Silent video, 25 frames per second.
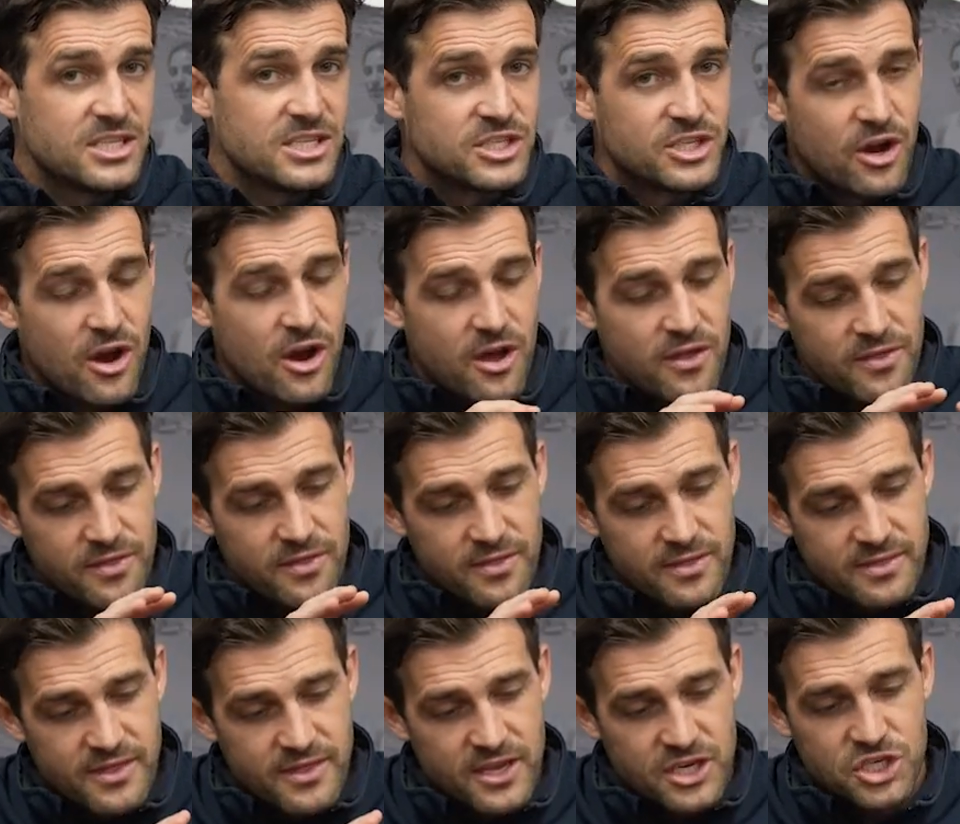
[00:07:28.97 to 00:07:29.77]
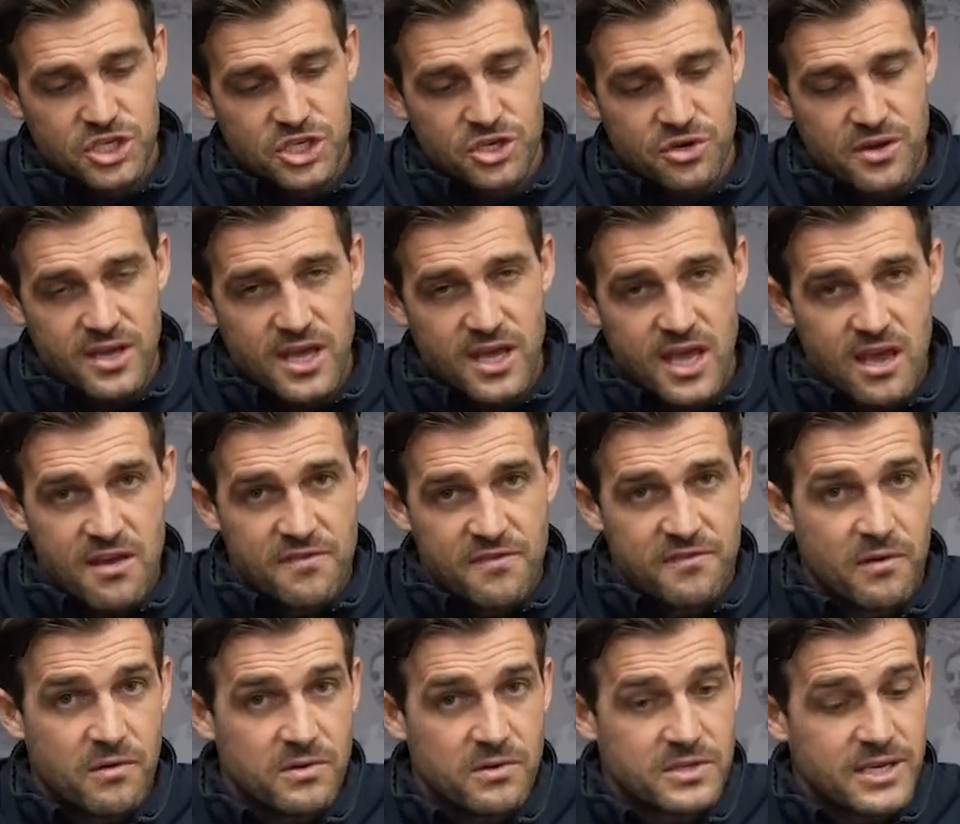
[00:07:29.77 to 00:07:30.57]
So this shoe here
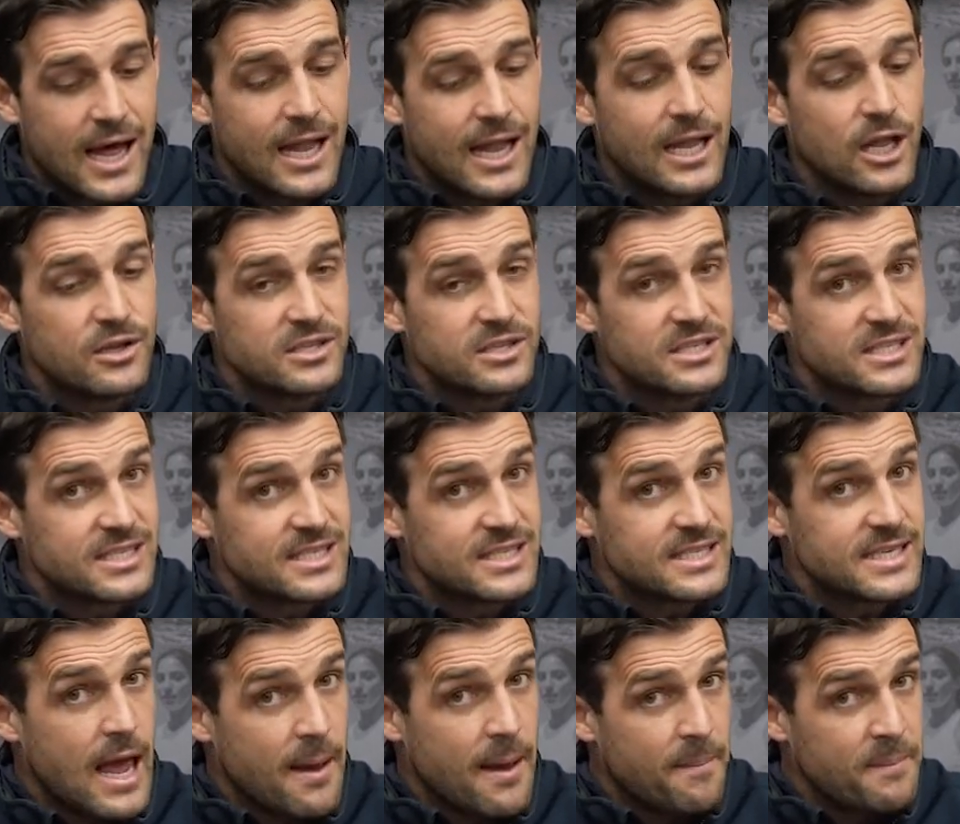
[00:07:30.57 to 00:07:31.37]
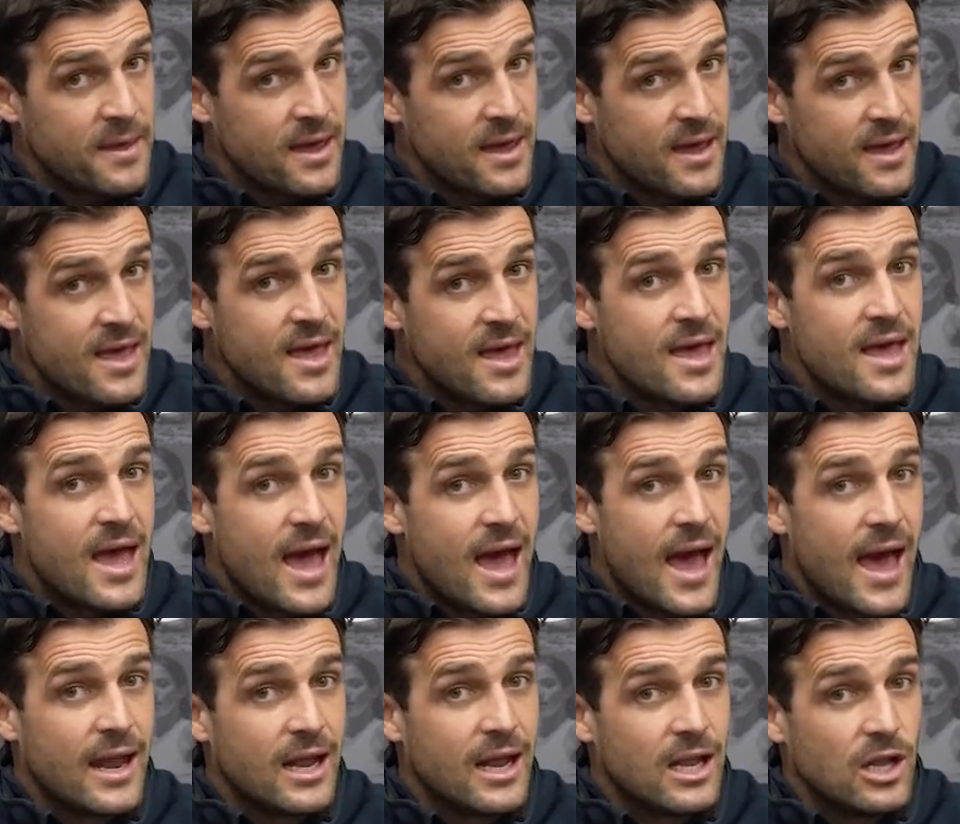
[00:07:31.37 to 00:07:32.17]
feels a lot snappier
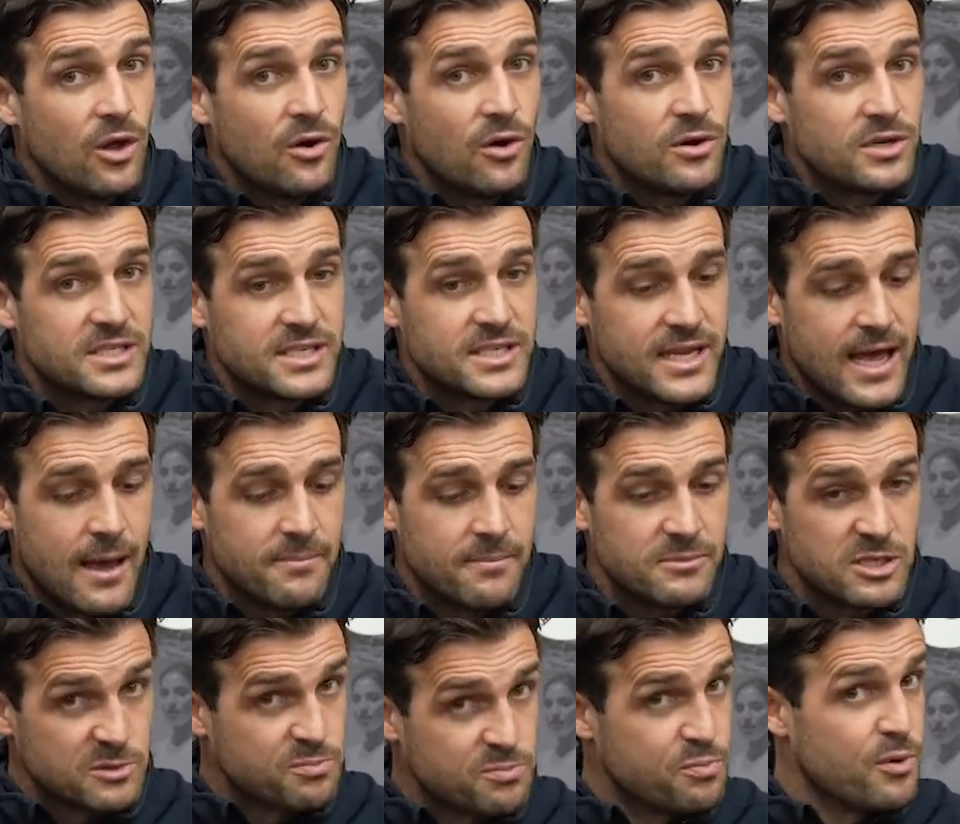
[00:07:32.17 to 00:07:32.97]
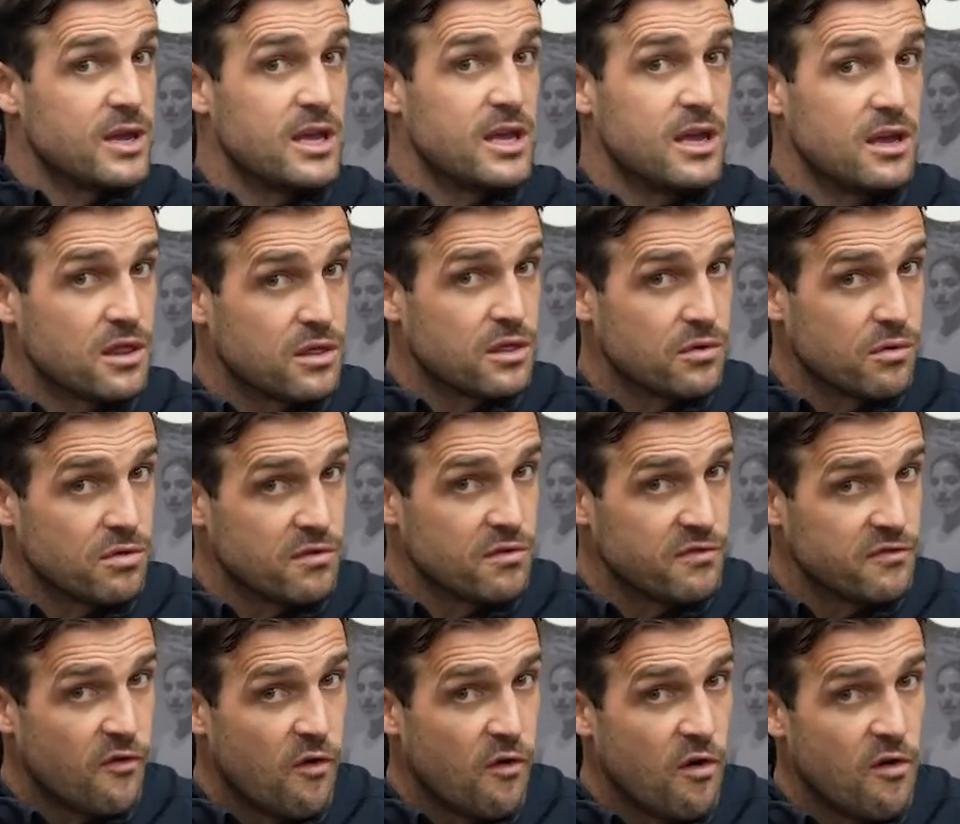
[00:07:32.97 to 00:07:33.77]
and a lot springier through the
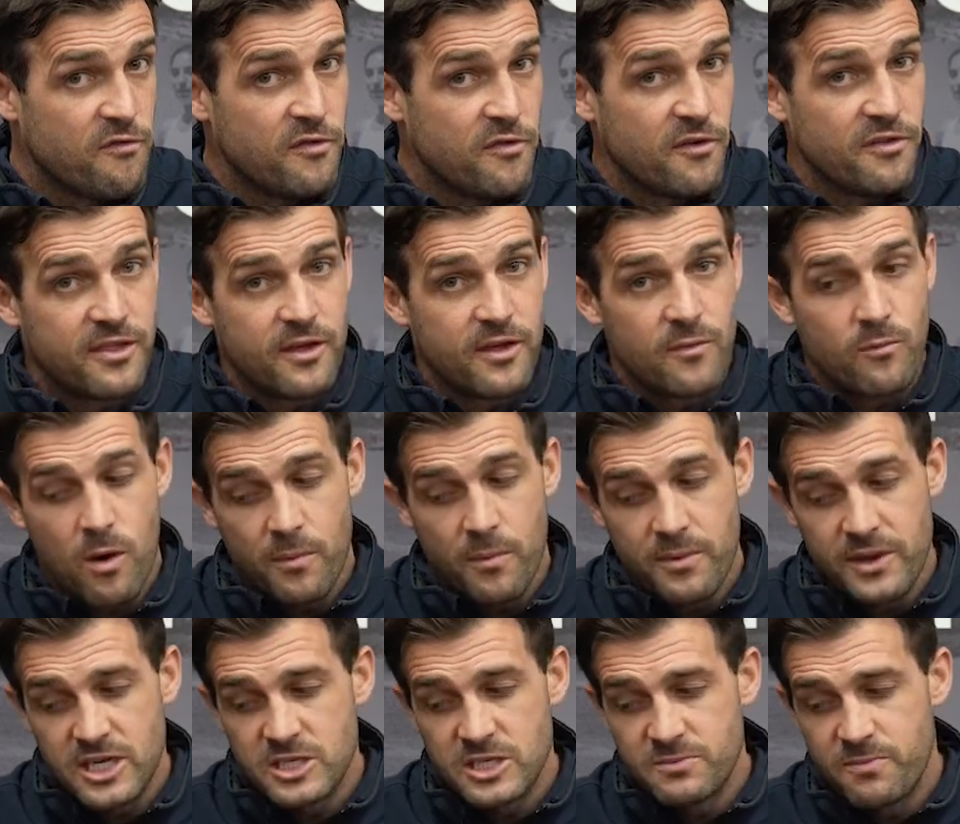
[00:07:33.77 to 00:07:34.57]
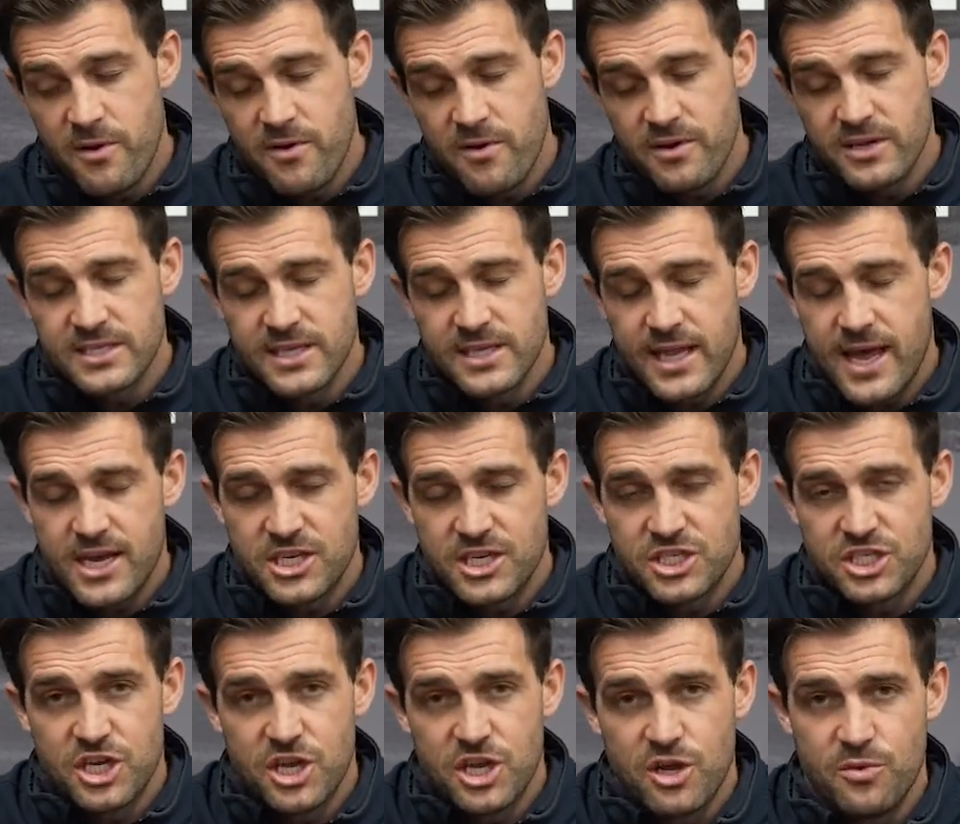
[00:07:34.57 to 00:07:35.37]
forefoot than what we experienced
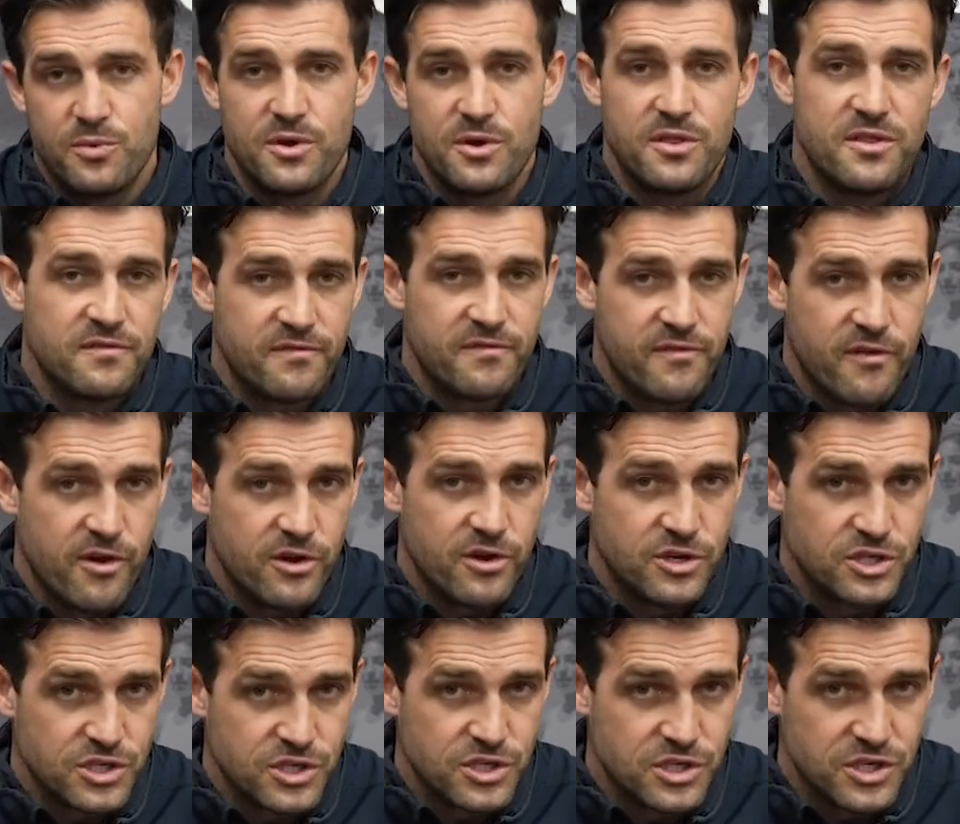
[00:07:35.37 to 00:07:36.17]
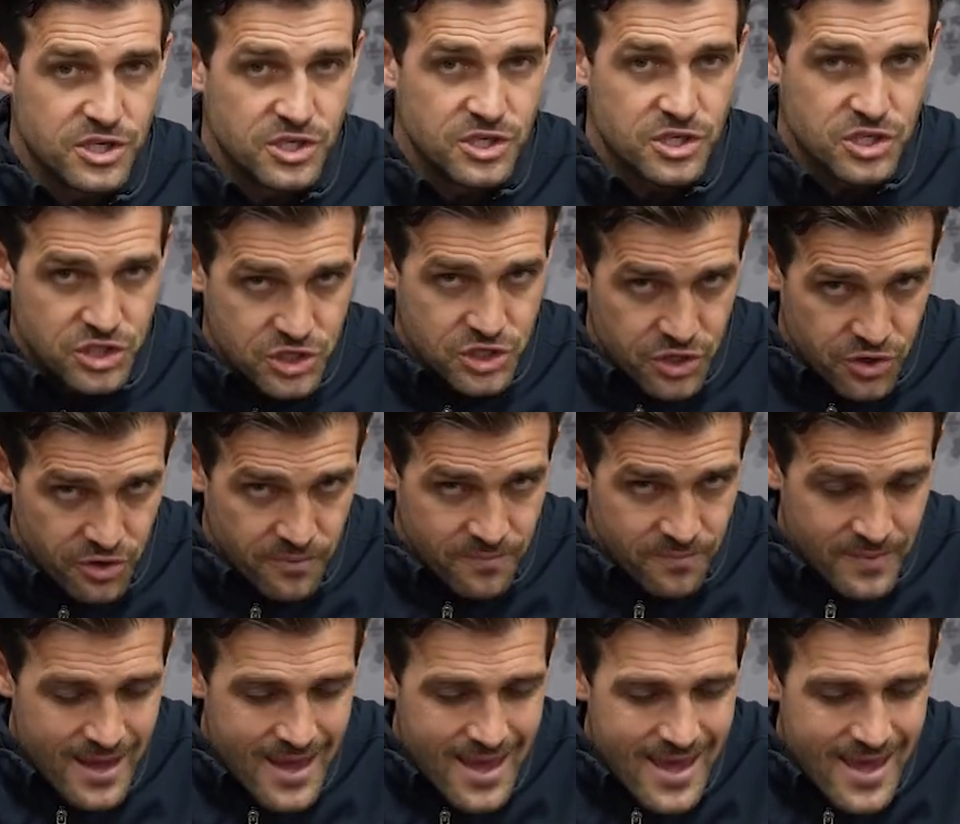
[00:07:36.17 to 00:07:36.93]
last year with the version 2.